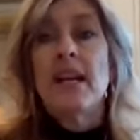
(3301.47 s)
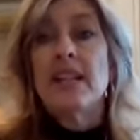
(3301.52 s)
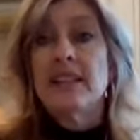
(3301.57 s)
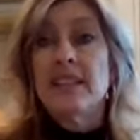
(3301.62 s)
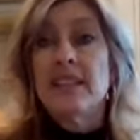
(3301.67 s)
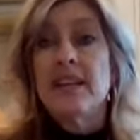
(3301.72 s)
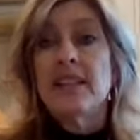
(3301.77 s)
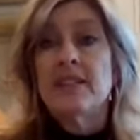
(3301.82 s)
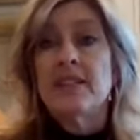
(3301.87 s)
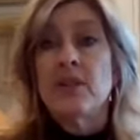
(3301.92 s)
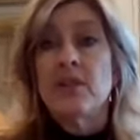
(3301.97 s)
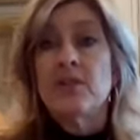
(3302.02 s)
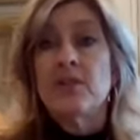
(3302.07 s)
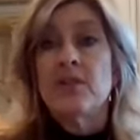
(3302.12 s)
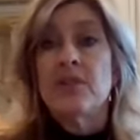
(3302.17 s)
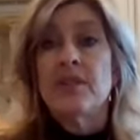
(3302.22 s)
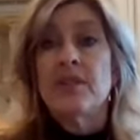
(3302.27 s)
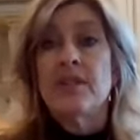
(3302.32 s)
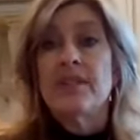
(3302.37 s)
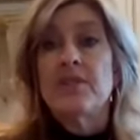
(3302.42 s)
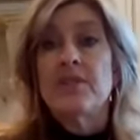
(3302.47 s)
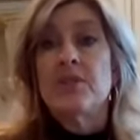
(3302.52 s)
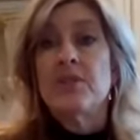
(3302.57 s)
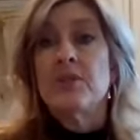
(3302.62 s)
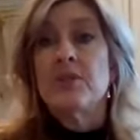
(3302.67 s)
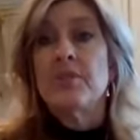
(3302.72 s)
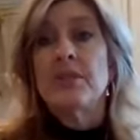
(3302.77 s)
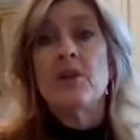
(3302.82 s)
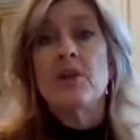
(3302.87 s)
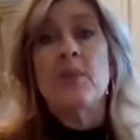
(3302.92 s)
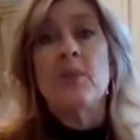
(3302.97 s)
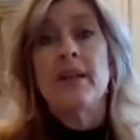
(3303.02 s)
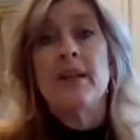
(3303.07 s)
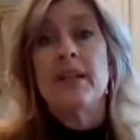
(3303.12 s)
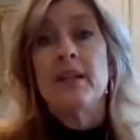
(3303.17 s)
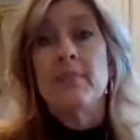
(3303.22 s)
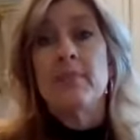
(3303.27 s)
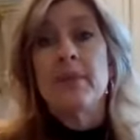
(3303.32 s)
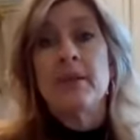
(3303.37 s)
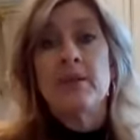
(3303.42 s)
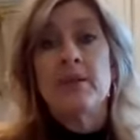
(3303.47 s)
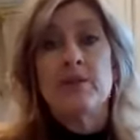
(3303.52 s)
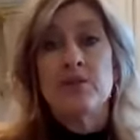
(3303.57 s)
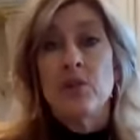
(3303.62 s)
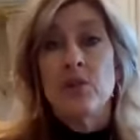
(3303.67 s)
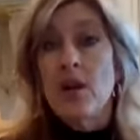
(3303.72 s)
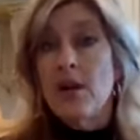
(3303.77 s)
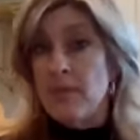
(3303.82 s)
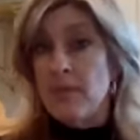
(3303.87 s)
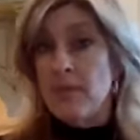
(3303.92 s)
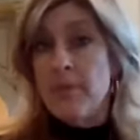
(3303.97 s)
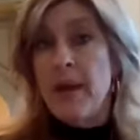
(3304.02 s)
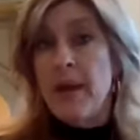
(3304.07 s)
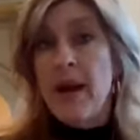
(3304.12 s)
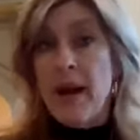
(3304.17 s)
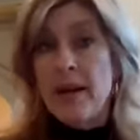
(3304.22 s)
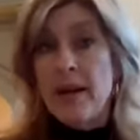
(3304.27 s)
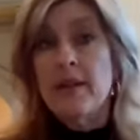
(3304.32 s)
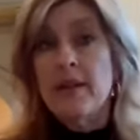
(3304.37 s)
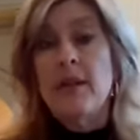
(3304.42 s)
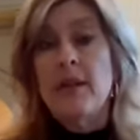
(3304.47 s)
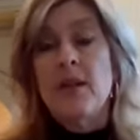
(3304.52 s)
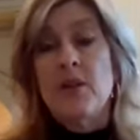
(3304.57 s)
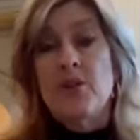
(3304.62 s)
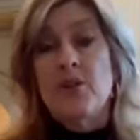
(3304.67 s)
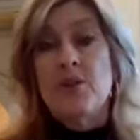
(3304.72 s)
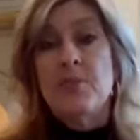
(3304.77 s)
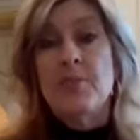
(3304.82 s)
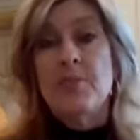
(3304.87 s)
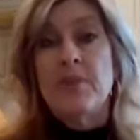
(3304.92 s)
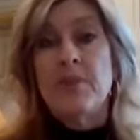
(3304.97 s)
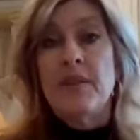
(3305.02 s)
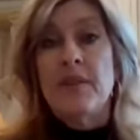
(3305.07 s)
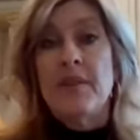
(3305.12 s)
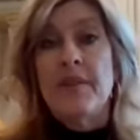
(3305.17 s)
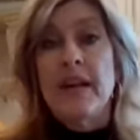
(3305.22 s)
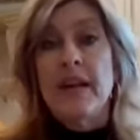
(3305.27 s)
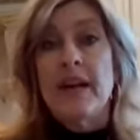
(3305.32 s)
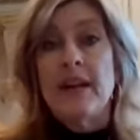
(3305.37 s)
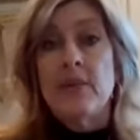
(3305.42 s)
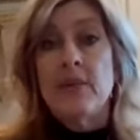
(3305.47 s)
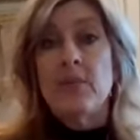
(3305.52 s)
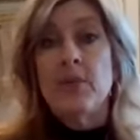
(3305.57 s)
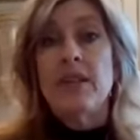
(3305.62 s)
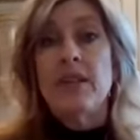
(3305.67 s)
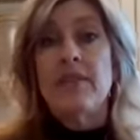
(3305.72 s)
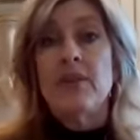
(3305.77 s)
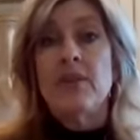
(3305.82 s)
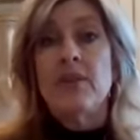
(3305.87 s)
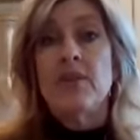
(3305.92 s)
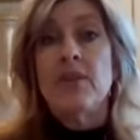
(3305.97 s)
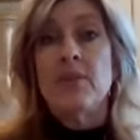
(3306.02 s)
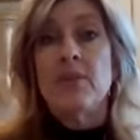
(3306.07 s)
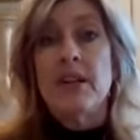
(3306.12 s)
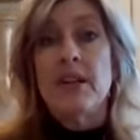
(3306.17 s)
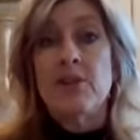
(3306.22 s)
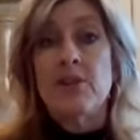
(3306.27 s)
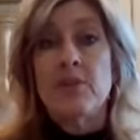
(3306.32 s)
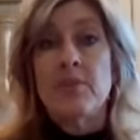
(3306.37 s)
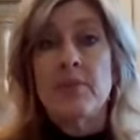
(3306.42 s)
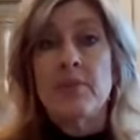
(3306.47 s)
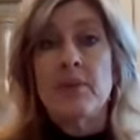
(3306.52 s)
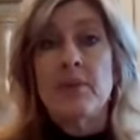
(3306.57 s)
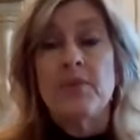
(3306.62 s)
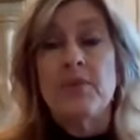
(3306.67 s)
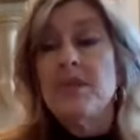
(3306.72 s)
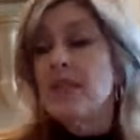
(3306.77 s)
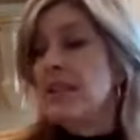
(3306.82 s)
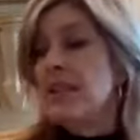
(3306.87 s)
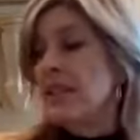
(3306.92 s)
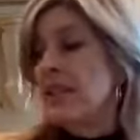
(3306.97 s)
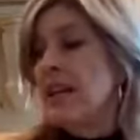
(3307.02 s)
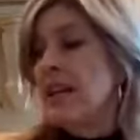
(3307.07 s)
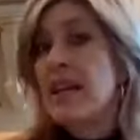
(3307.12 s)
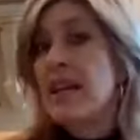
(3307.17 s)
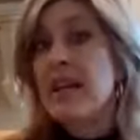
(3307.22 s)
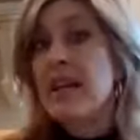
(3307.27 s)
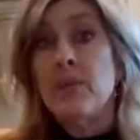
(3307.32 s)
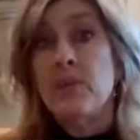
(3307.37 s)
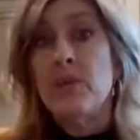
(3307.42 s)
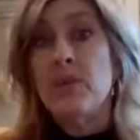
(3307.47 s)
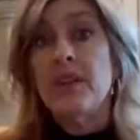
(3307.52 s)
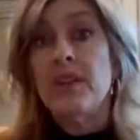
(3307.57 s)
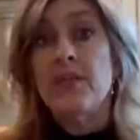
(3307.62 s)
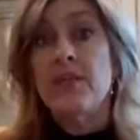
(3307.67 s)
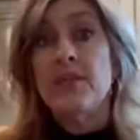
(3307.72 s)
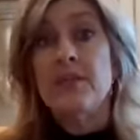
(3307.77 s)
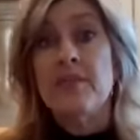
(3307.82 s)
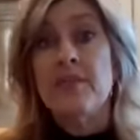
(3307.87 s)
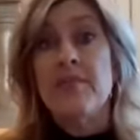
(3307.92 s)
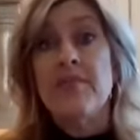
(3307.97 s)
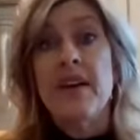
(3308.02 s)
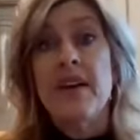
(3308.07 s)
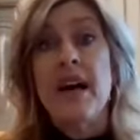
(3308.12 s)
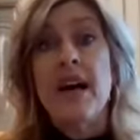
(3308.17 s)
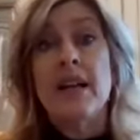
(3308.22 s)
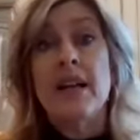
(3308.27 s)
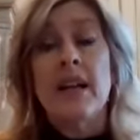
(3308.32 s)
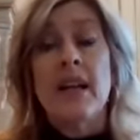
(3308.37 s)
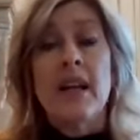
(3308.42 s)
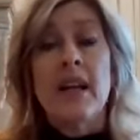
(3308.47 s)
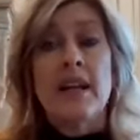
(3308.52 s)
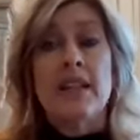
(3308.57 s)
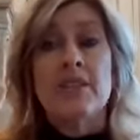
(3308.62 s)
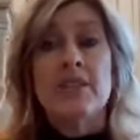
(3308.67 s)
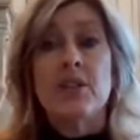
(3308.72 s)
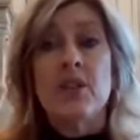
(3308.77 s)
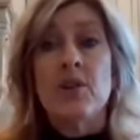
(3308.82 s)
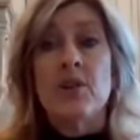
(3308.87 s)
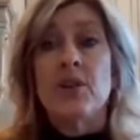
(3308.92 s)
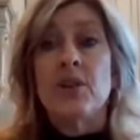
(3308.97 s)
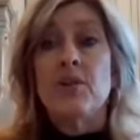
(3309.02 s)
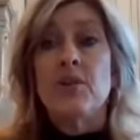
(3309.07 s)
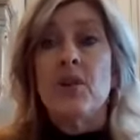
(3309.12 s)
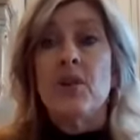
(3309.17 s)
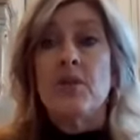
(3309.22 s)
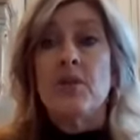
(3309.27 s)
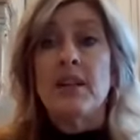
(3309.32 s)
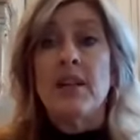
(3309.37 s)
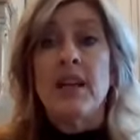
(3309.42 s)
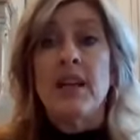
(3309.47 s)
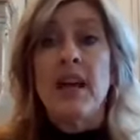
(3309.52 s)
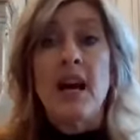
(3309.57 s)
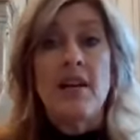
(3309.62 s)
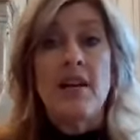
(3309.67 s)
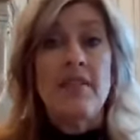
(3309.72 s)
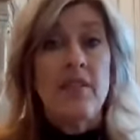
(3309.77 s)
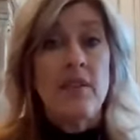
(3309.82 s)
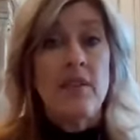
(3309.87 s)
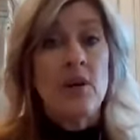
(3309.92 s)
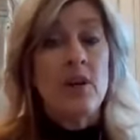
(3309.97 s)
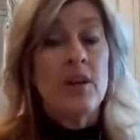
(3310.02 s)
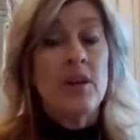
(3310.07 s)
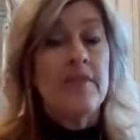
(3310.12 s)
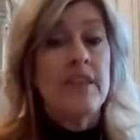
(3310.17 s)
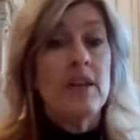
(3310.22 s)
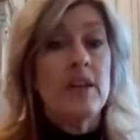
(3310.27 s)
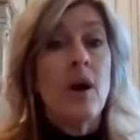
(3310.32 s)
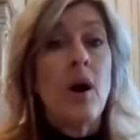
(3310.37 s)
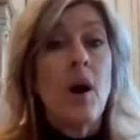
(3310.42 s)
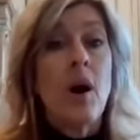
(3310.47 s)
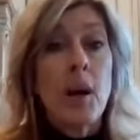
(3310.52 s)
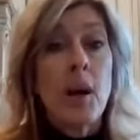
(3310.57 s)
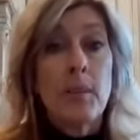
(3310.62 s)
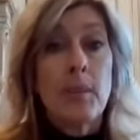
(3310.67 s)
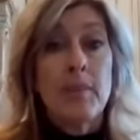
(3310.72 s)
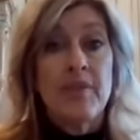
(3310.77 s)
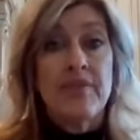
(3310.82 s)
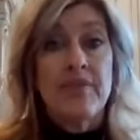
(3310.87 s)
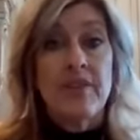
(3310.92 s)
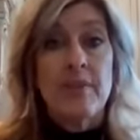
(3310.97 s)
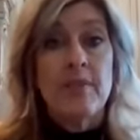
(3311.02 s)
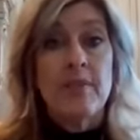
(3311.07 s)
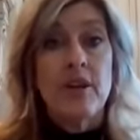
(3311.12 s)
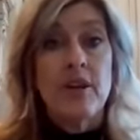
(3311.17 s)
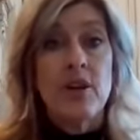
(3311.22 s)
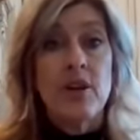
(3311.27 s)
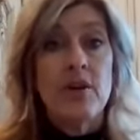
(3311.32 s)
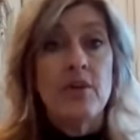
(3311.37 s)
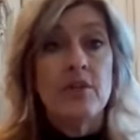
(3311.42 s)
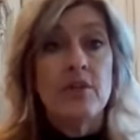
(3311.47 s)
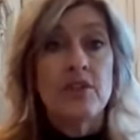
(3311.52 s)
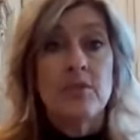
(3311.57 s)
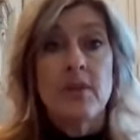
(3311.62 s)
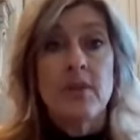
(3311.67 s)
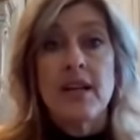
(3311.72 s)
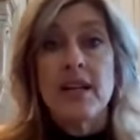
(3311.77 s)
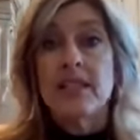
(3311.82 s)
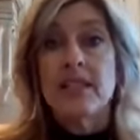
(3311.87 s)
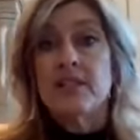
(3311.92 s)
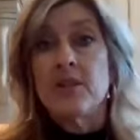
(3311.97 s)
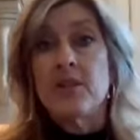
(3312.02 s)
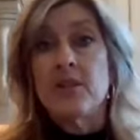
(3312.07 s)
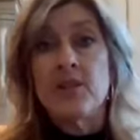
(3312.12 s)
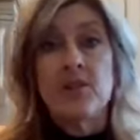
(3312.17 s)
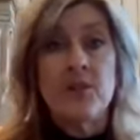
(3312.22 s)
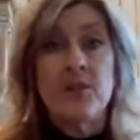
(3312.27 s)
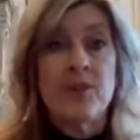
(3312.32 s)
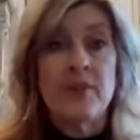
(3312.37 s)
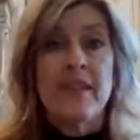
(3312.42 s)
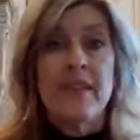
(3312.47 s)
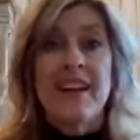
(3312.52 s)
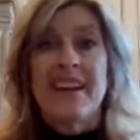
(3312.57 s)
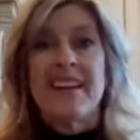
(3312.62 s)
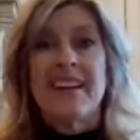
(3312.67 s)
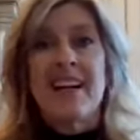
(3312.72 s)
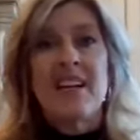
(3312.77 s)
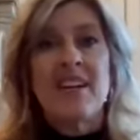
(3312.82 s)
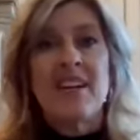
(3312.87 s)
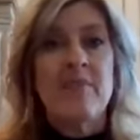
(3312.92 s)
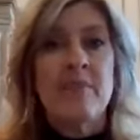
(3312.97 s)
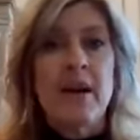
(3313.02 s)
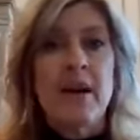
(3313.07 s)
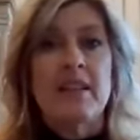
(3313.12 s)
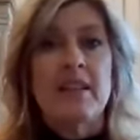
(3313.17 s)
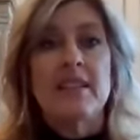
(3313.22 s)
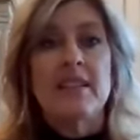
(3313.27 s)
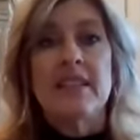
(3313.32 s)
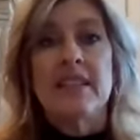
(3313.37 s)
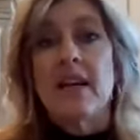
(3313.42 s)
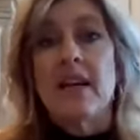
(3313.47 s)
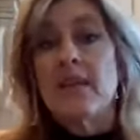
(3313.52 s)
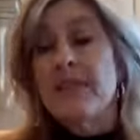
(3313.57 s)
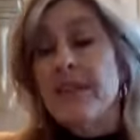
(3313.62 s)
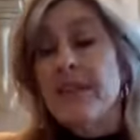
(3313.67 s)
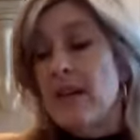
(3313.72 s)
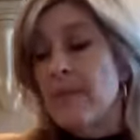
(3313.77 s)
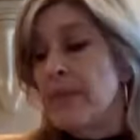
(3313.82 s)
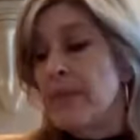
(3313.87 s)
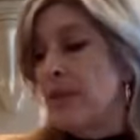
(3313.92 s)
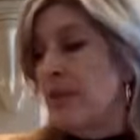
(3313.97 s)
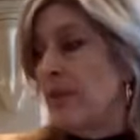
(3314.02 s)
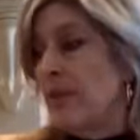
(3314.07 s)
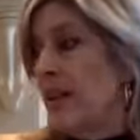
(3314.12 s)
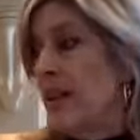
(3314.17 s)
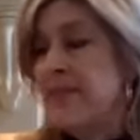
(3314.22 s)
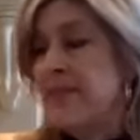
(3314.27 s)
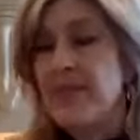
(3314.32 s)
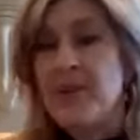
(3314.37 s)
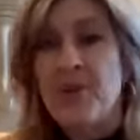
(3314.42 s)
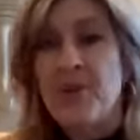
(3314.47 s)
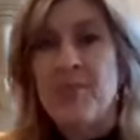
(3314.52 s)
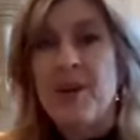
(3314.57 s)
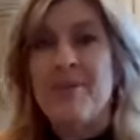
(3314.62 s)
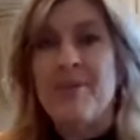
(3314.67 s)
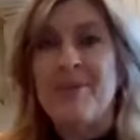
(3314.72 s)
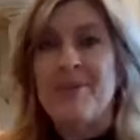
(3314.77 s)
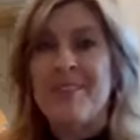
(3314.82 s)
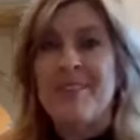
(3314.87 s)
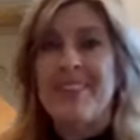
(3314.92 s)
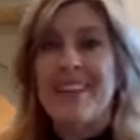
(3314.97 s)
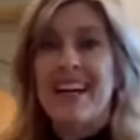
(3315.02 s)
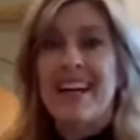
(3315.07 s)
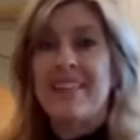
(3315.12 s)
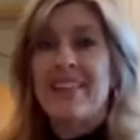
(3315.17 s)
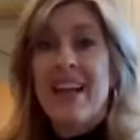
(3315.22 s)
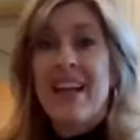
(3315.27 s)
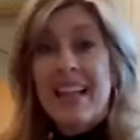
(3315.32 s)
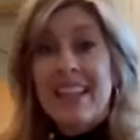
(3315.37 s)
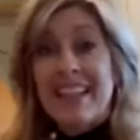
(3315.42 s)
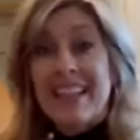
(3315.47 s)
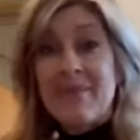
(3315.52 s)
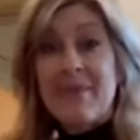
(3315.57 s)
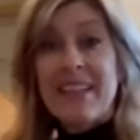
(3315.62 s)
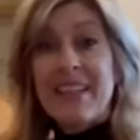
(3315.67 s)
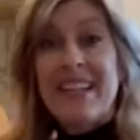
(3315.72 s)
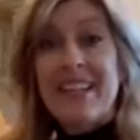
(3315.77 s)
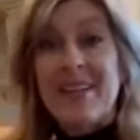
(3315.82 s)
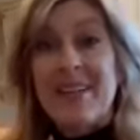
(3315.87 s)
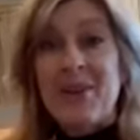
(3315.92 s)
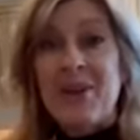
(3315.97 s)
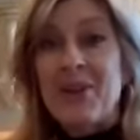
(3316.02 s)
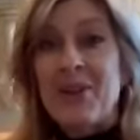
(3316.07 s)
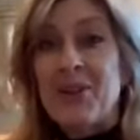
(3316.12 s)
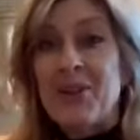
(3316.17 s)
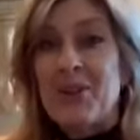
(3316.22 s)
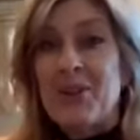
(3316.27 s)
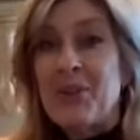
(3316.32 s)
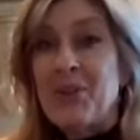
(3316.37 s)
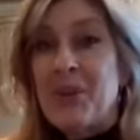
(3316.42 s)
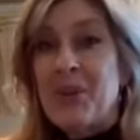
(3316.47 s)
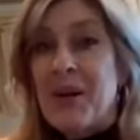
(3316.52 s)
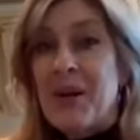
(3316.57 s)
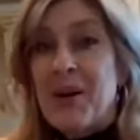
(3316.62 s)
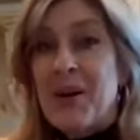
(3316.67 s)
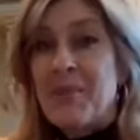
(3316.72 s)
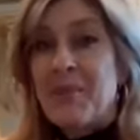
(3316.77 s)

that's a nice alternative too. But no, peanut butter is not bad to put on that. It will give you a little extra protein and it will give you some fat. So you already have all of the carb from the oats, right? So you're kind of balancing out that meal. I have no problem with that. Let me get our little